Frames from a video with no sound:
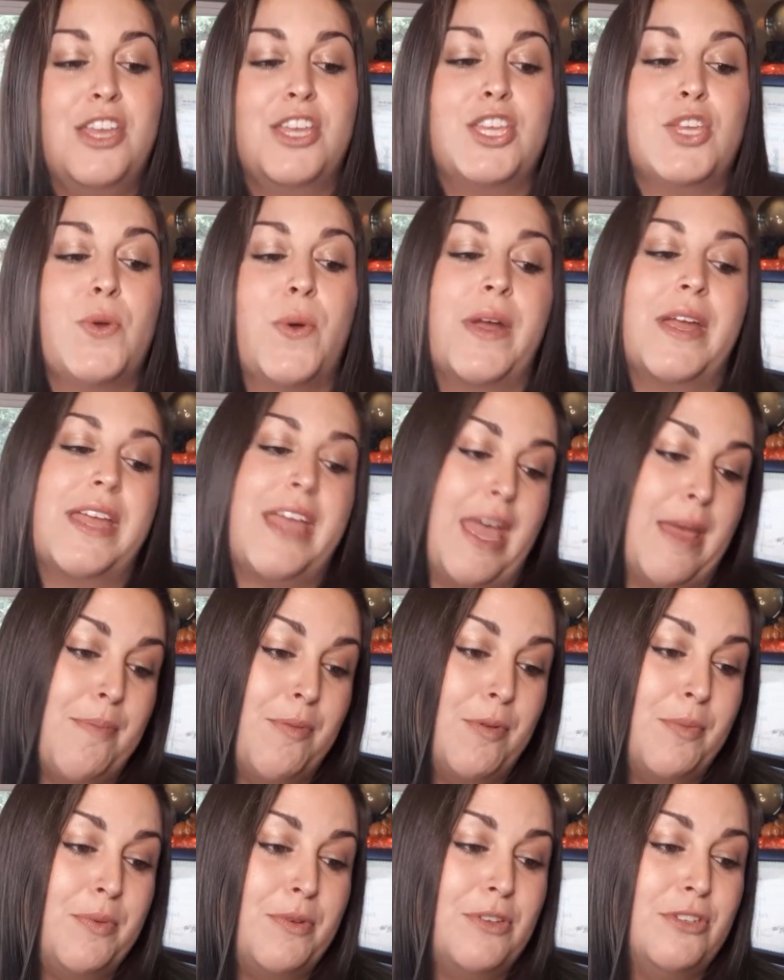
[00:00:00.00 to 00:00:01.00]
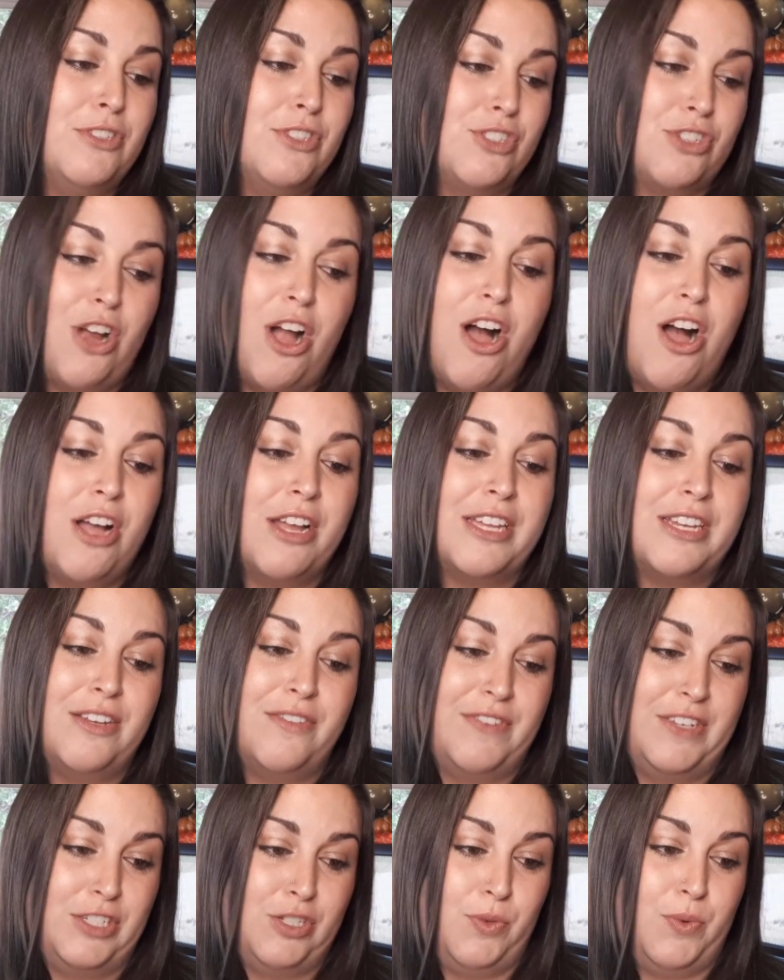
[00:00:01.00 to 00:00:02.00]
You are capable, strong
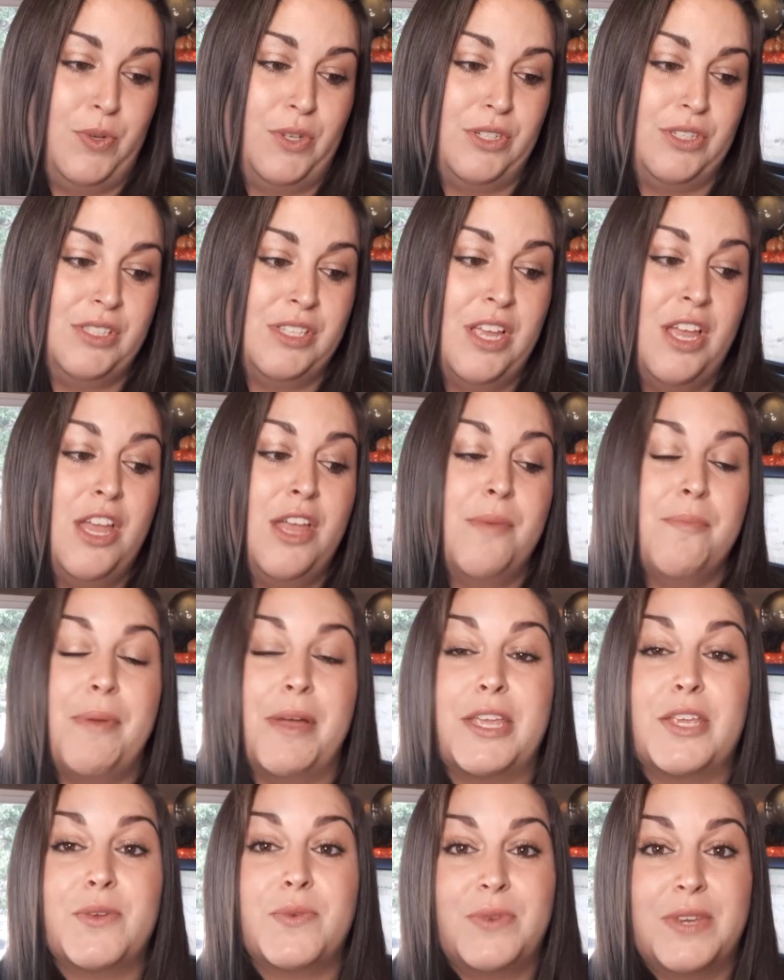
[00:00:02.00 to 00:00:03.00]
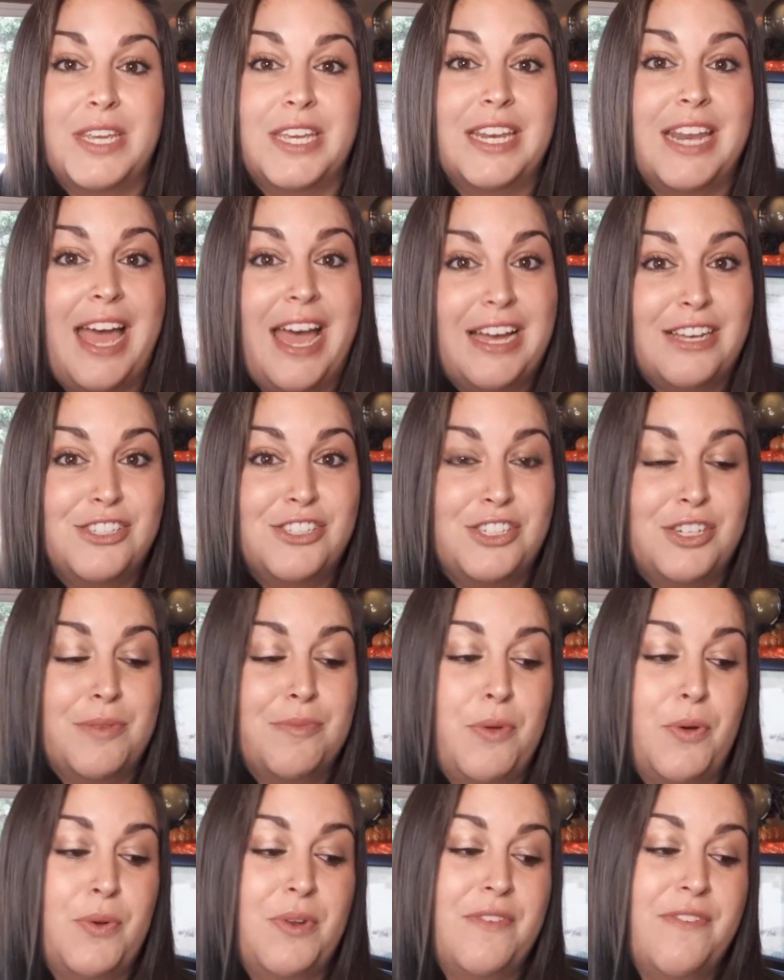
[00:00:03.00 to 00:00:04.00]
individuals, but you need extra
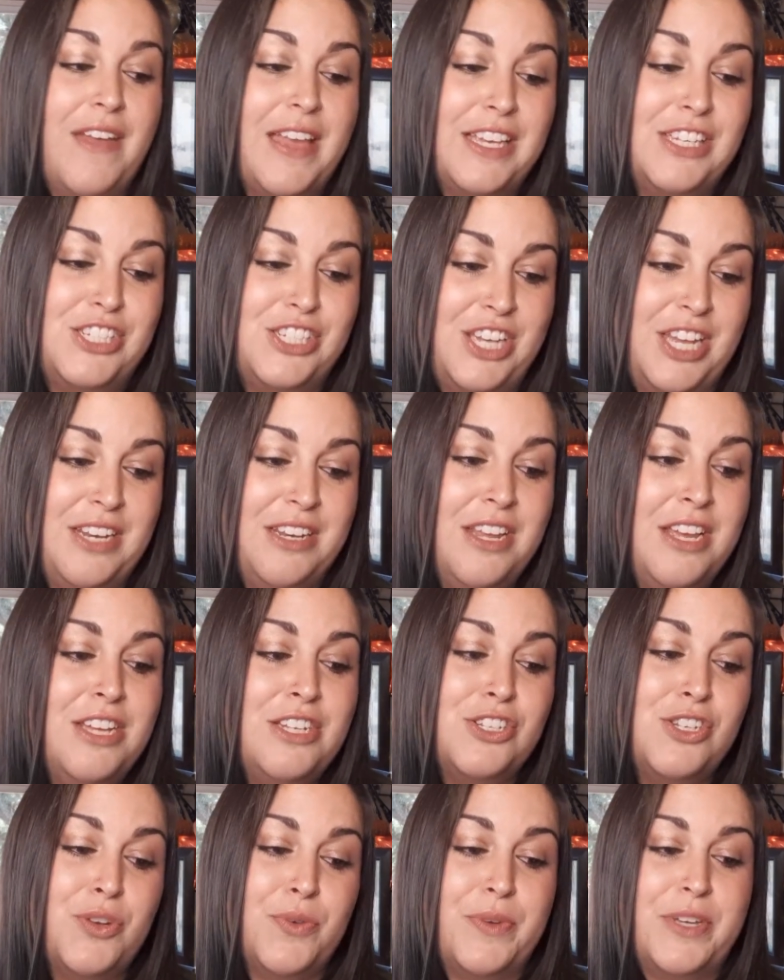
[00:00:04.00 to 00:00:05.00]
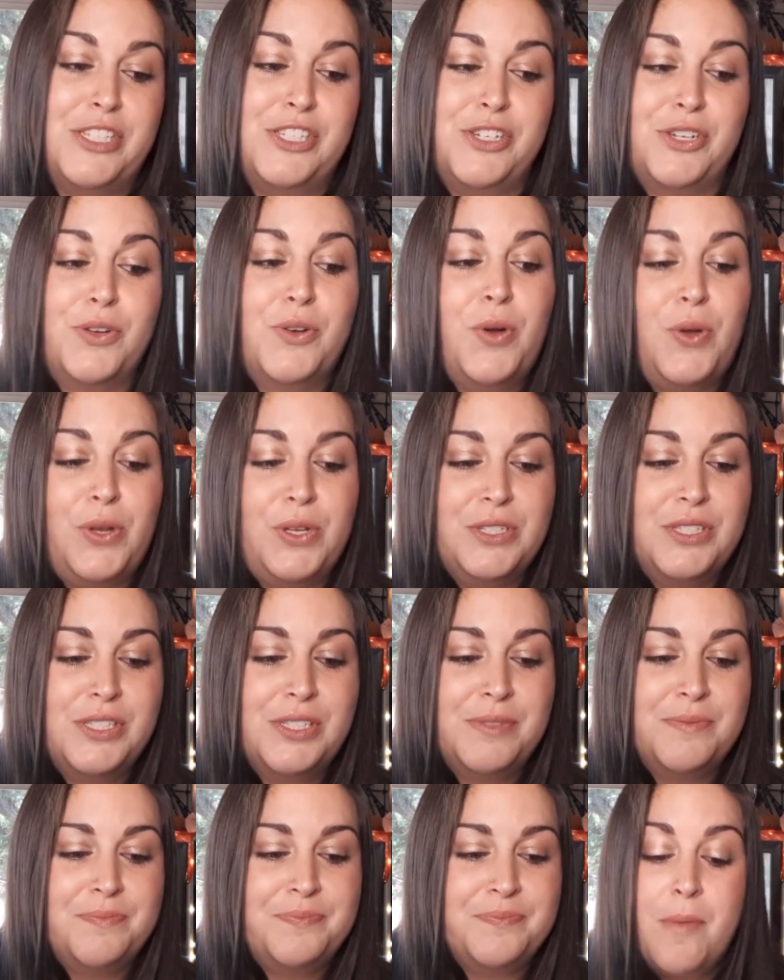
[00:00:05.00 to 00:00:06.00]
motivation to reach your
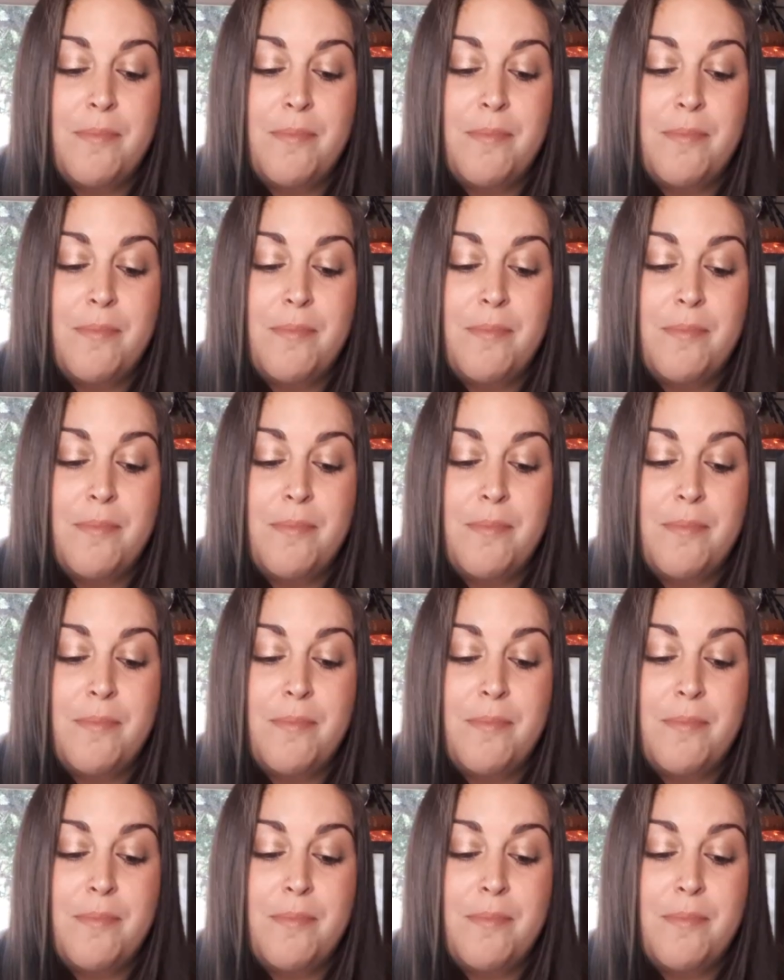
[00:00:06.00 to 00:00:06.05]
goals.